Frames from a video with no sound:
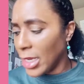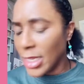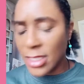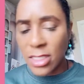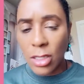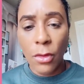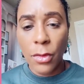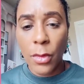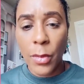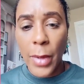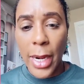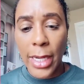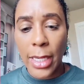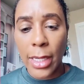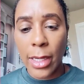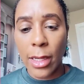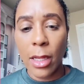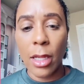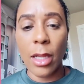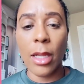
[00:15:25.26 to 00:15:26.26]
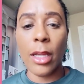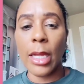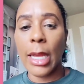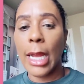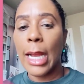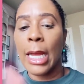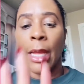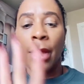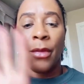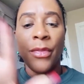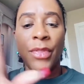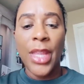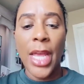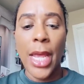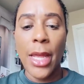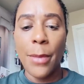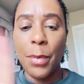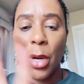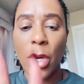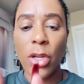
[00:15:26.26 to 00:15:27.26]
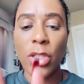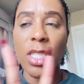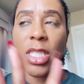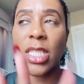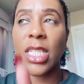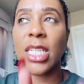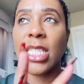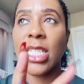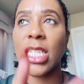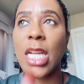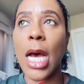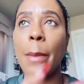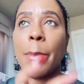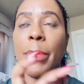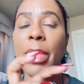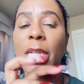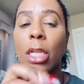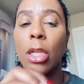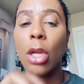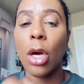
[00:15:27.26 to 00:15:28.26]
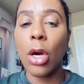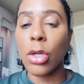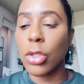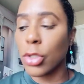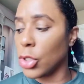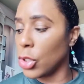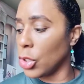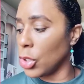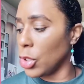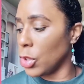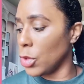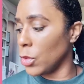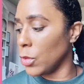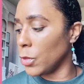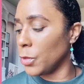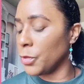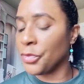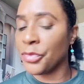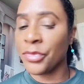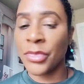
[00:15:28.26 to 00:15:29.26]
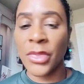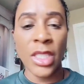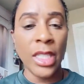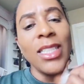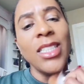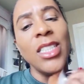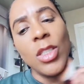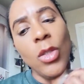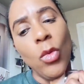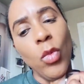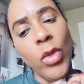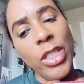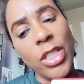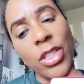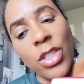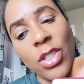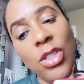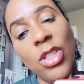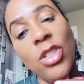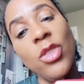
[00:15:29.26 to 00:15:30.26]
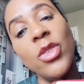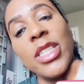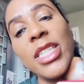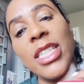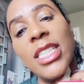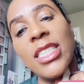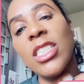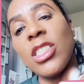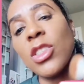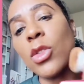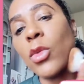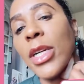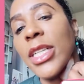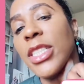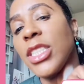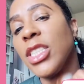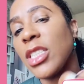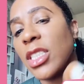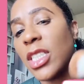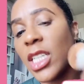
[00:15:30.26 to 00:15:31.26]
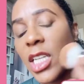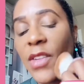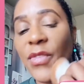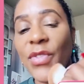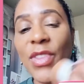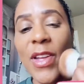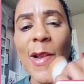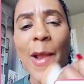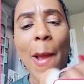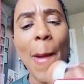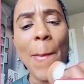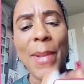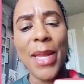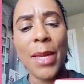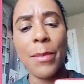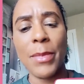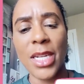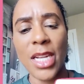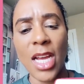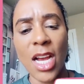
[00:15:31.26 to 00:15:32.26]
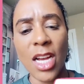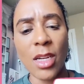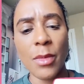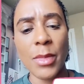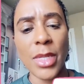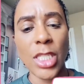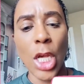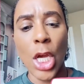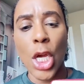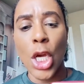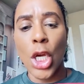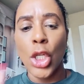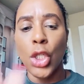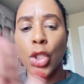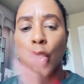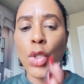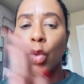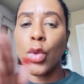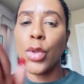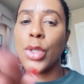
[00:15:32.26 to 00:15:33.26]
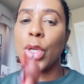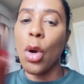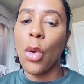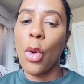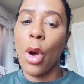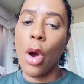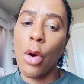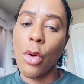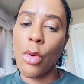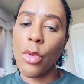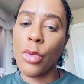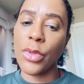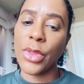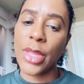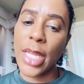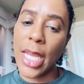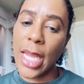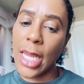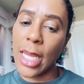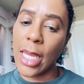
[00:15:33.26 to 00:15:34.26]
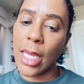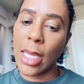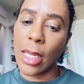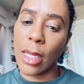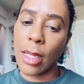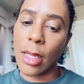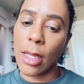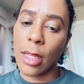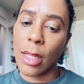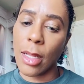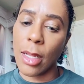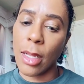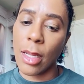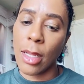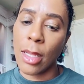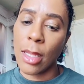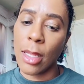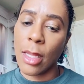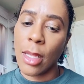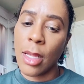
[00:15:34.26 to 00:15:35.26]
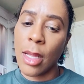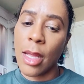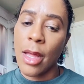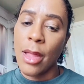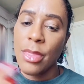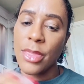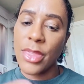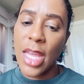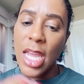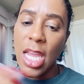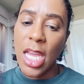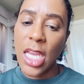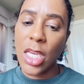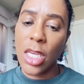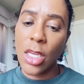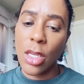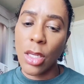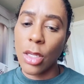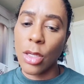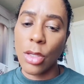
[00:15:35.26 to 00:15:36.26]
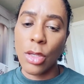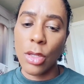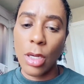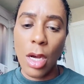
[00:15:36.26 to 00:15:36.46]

It's overrated. That person does not belong to you. What do you do in this situation? If they're not being monogamous, do your own thing. Thank you.